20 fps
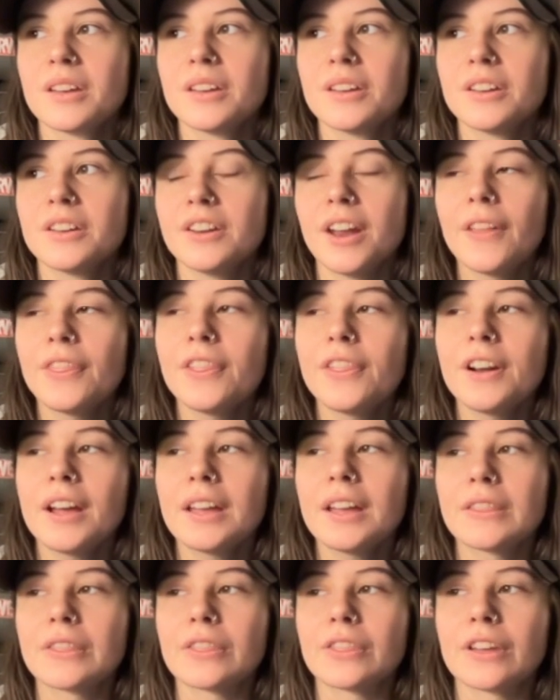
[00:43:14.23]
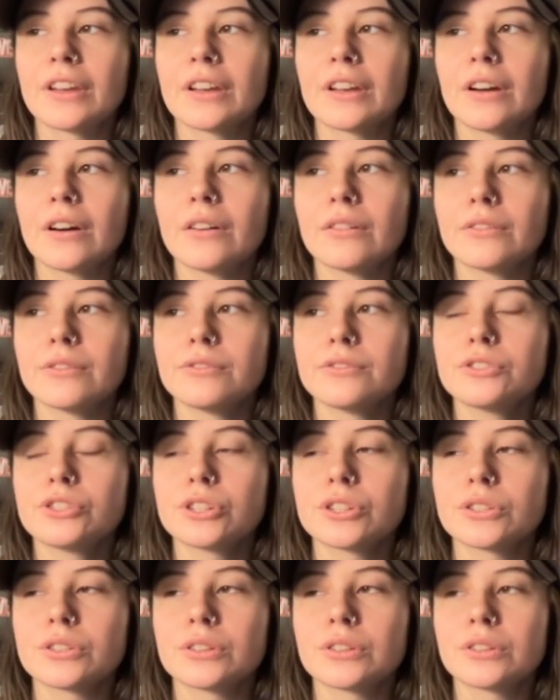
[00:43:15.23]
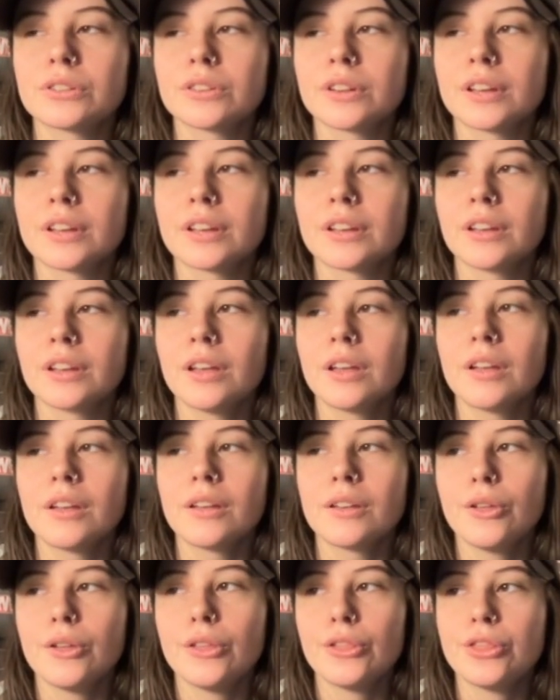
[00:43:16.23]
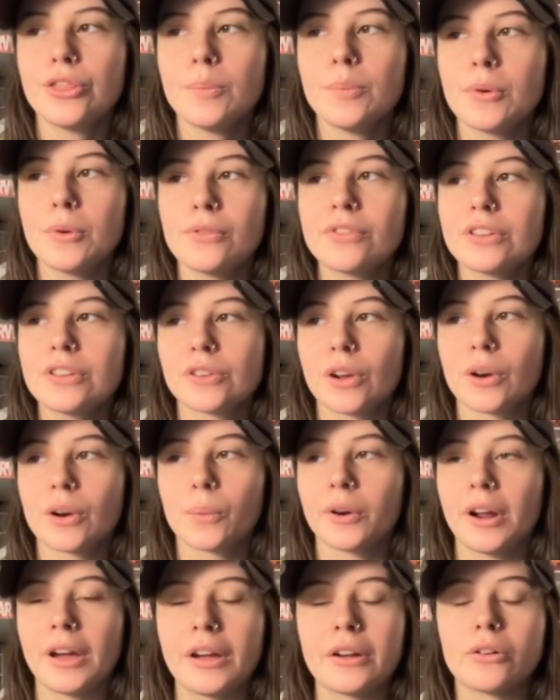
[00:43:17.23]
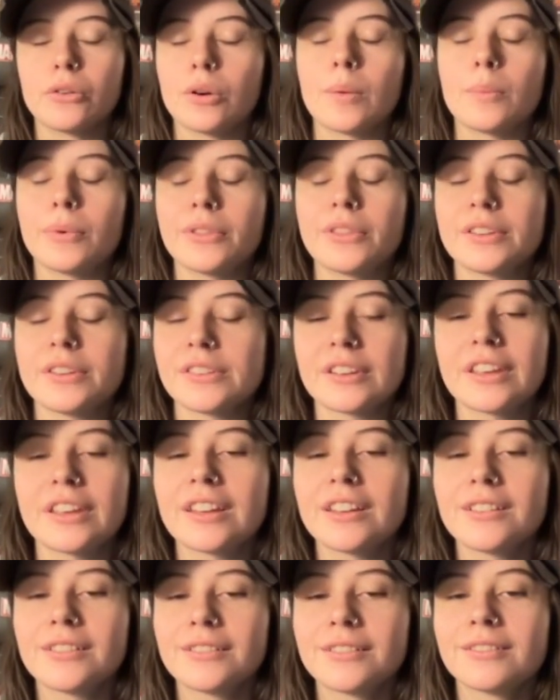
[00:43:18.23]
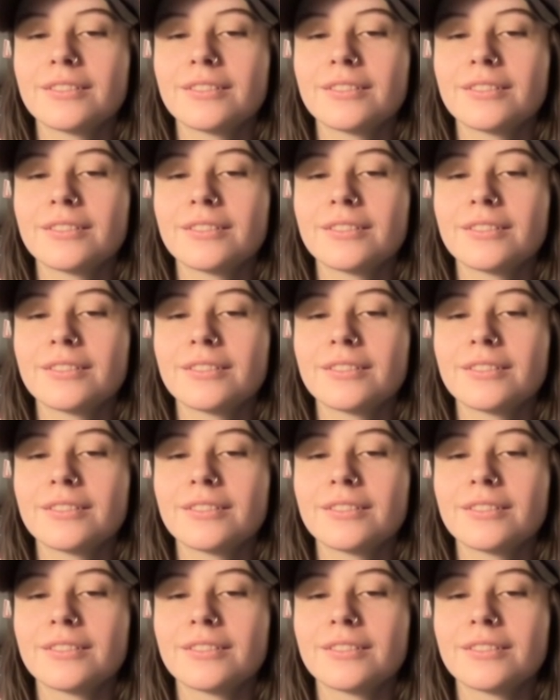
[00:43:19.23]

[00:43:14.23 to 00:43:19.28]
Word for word: not that I can think of, just because like the movies are what I grew up with as a kid.